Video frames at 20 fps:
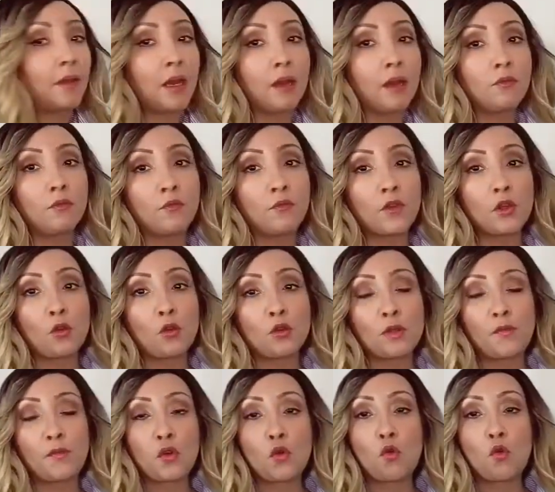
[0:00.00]
then for
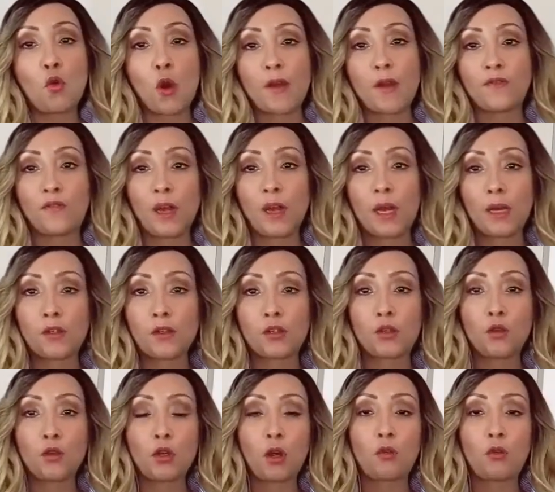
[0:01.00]
those of you who are
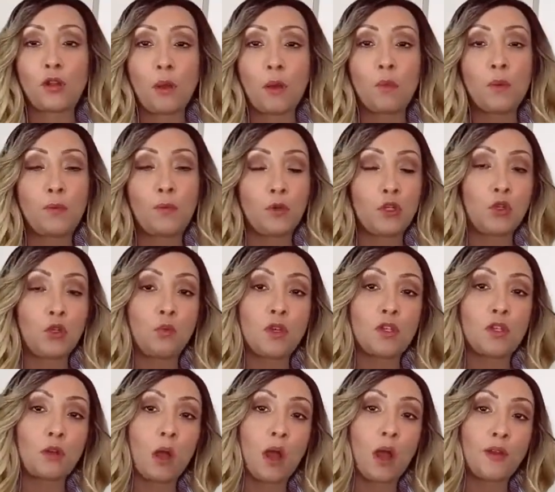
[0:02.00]
advanced, you know that we put you
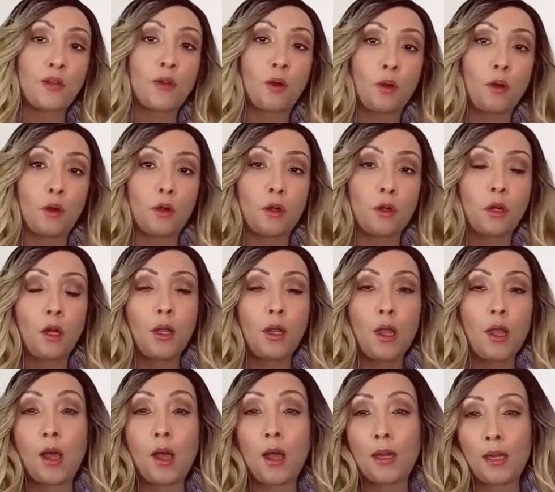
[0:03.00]
into other
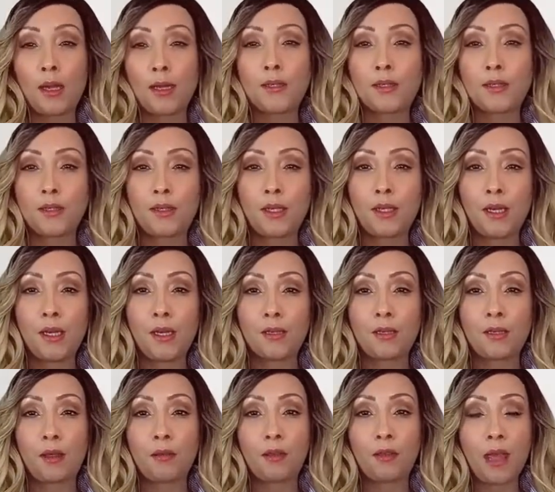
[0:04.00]
uh,
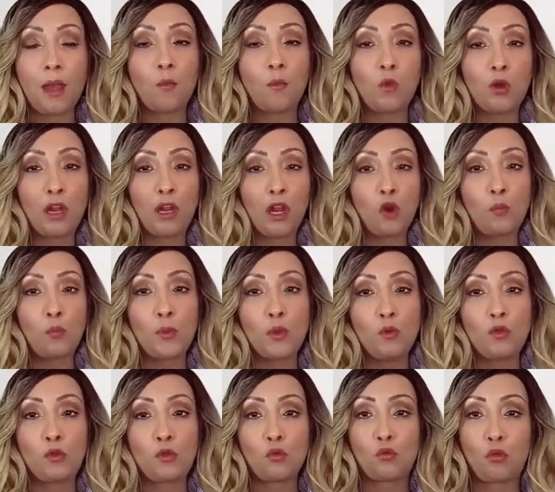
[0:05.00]
entities that will help you
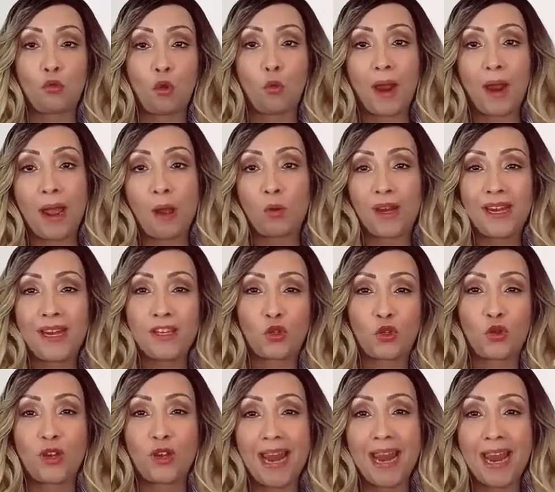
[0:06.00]
to grow out
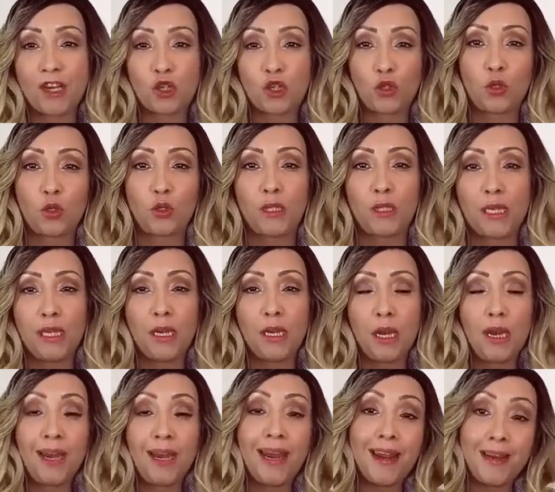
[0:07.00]
internationally
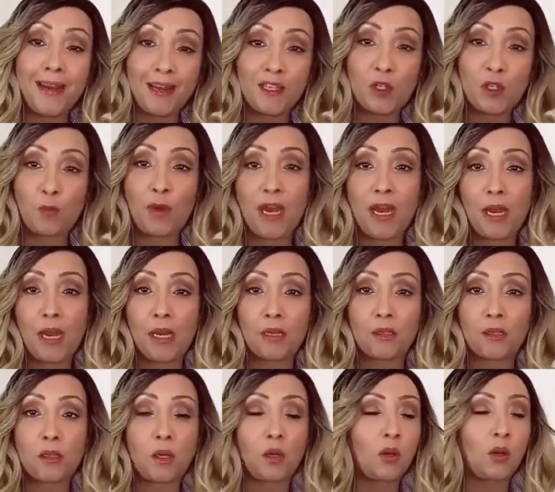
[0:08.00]
and
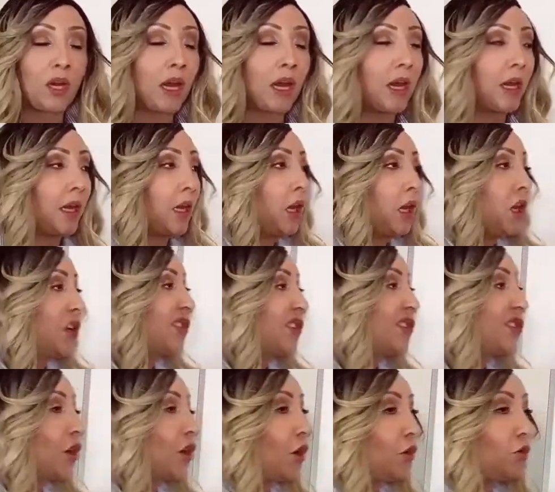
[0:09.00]
expand, okay?
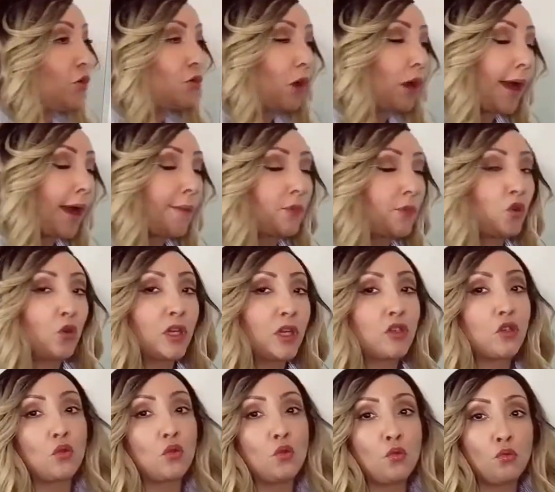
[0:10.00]
So I'm going
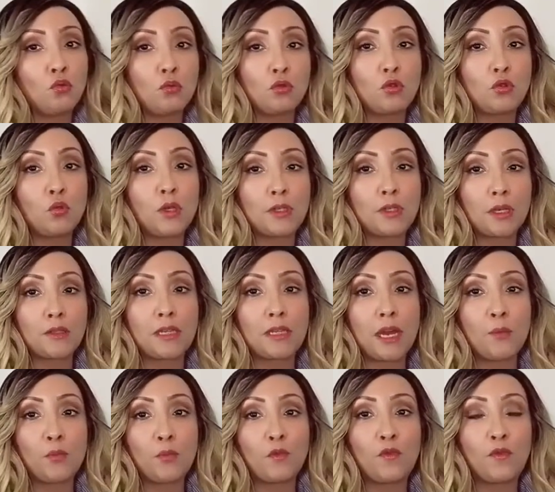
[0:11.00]
to do this
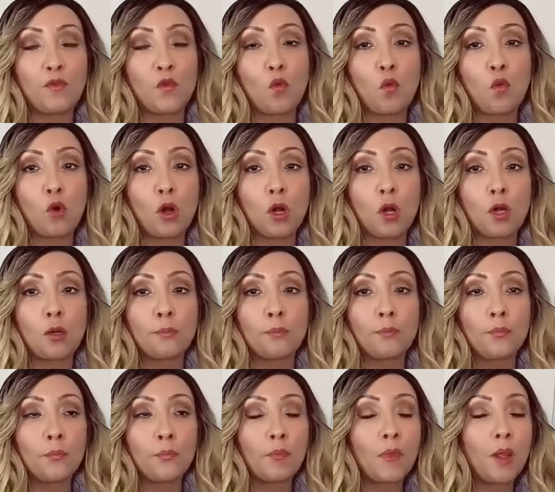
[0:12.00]
example for
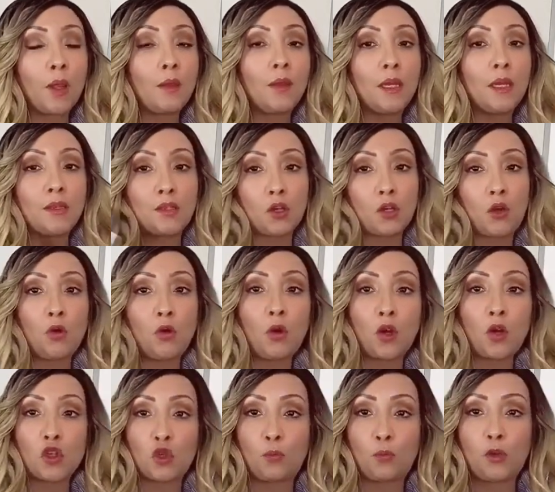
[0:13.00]
the secured
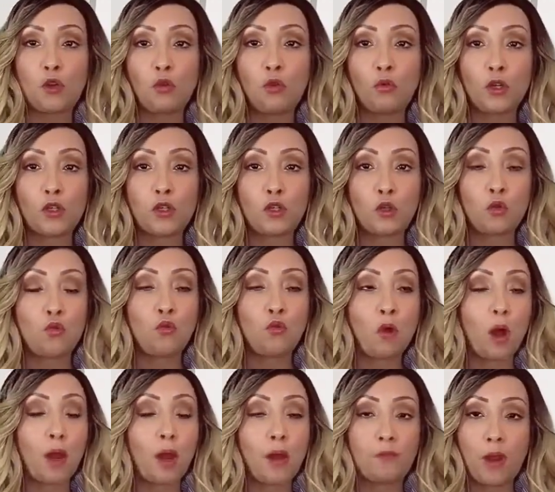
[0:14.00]
entrepreneurs who
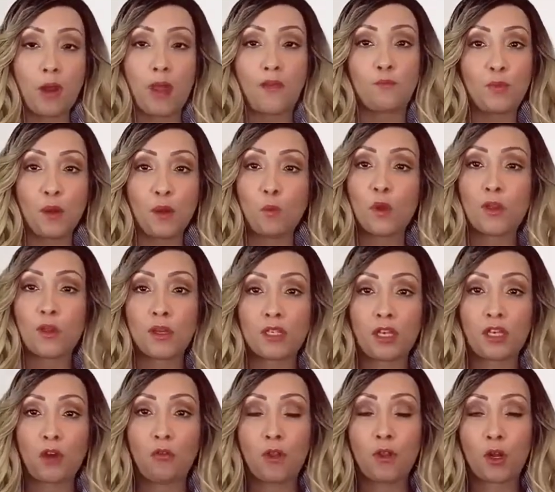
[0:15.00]
have, have been with us
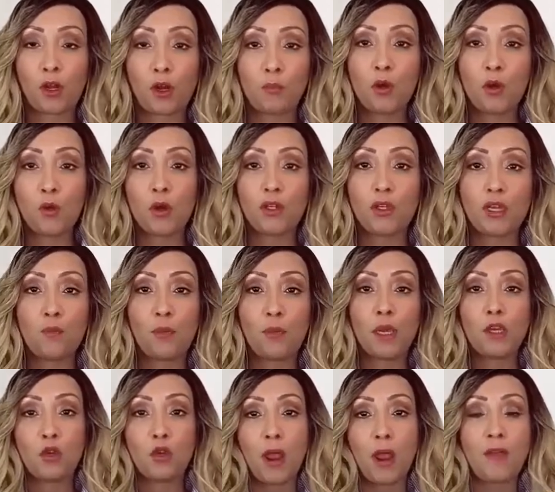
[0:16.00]
here in the community,
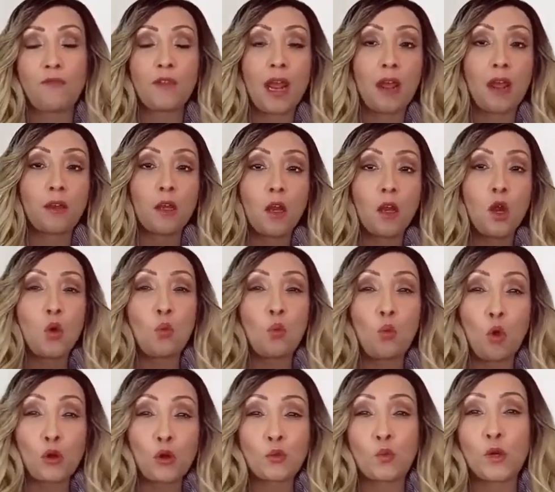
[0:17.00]
but you have not
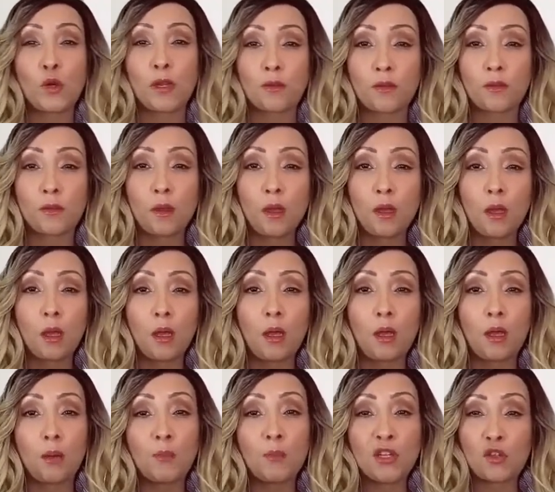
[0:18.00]
worked with
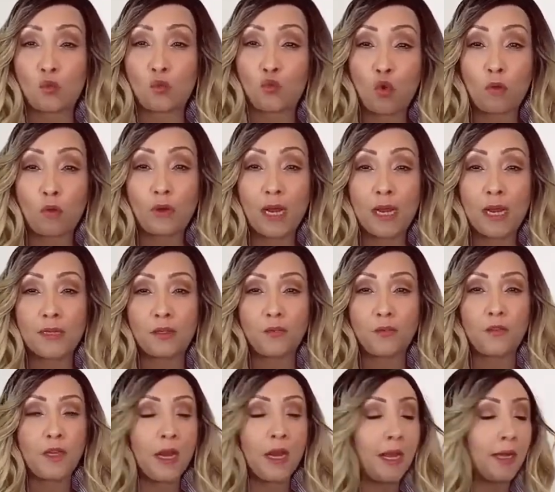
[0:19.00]
uh, Mr. Rora as
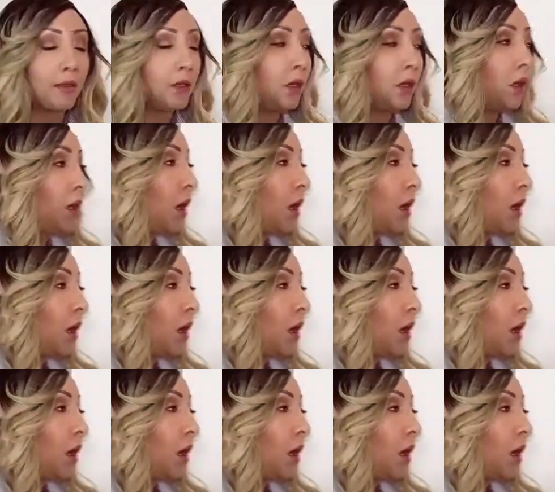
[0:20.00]
of yet.